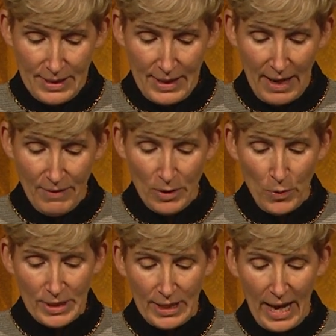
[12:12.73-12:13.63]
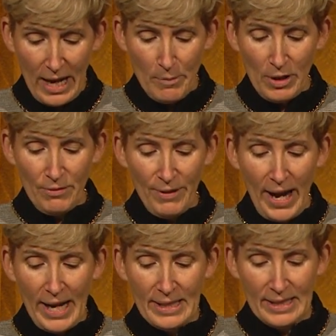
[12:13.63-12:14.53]
David was an Emil
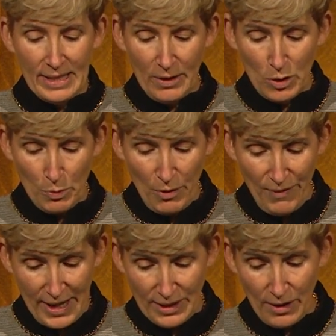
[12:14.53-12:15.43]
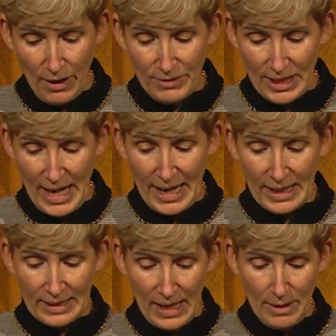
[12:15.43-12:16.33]
Frey Distinguished Professor of
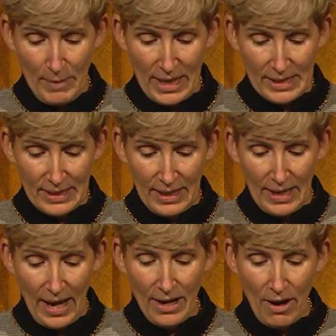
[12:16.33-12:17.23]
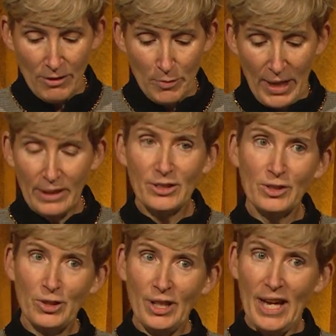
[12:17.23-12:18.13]
Genetics and Medicine at Harvard Medical
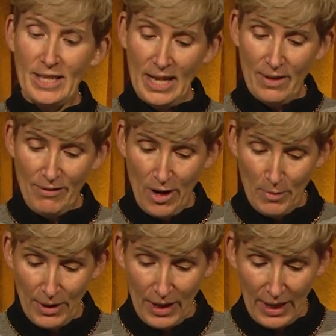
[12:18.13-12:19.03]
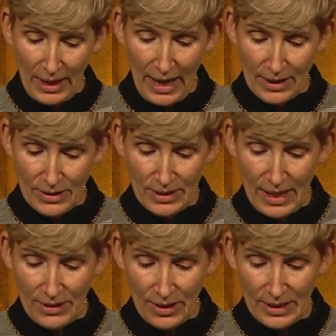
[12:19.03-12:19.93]
School and Dana-Farber Cancer
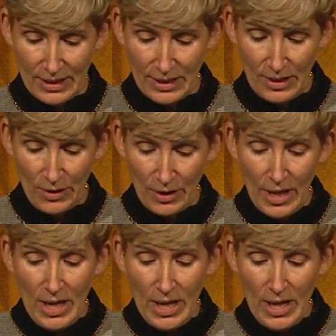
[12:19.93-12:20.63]
Center Institute.